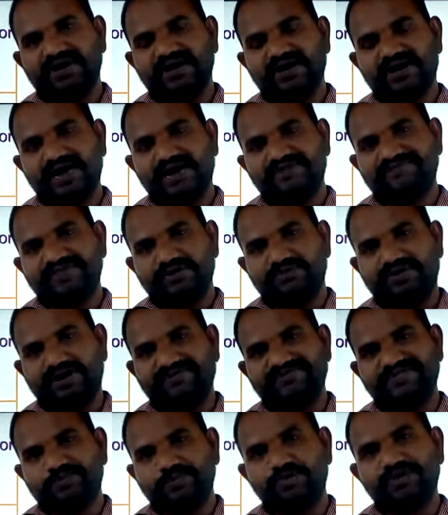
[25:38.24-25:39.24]
configure one of
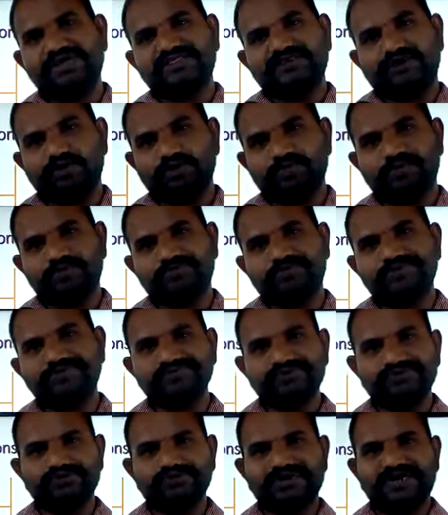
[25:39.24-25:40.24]
the port as an output port, you
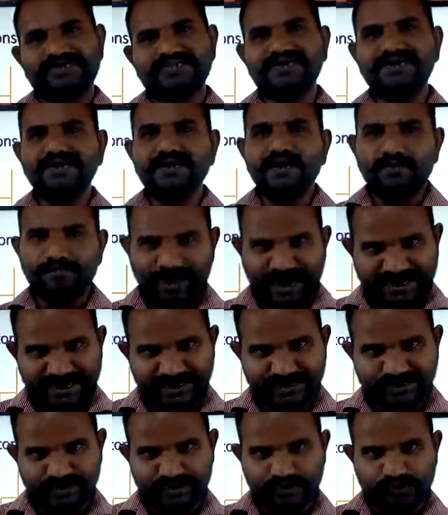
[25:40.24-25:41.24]
should write the
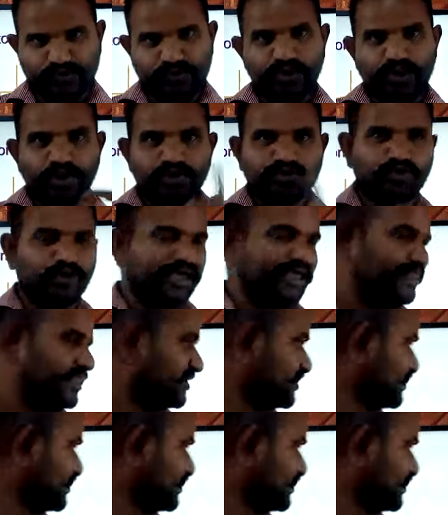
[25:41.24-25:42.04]
binary 2. So in this